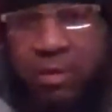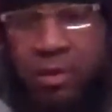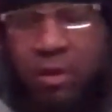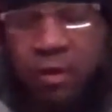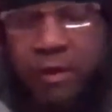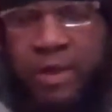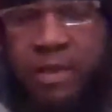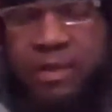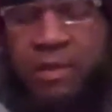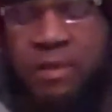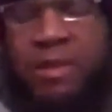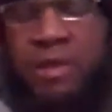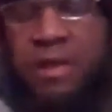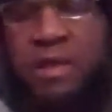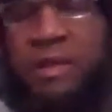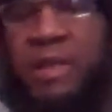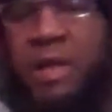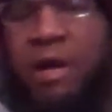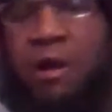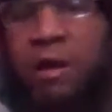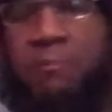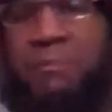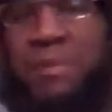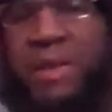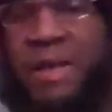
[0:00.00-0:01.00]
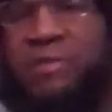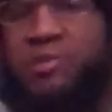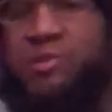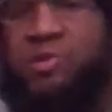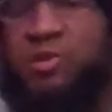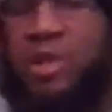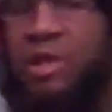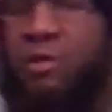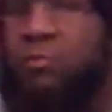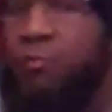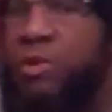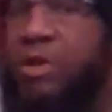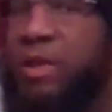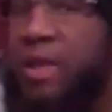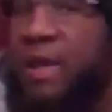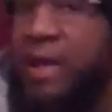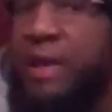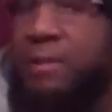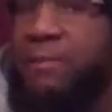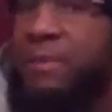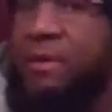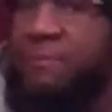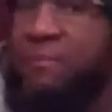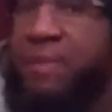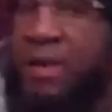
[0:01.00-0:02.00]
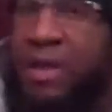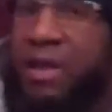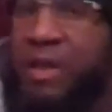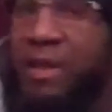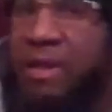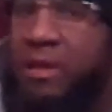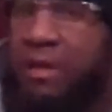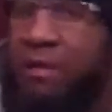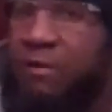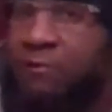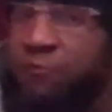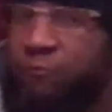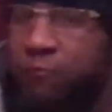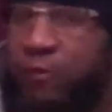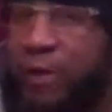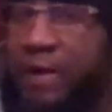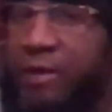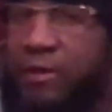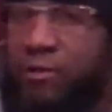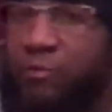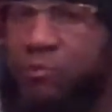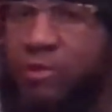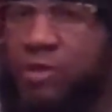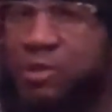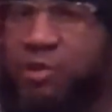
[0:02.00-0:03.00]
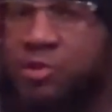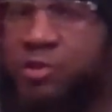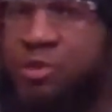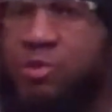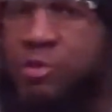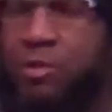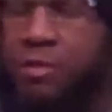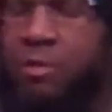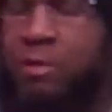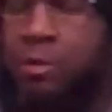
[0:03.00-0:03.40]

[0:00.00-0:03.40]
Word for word: All right. Now, I'm not saying what an MMA fighter is,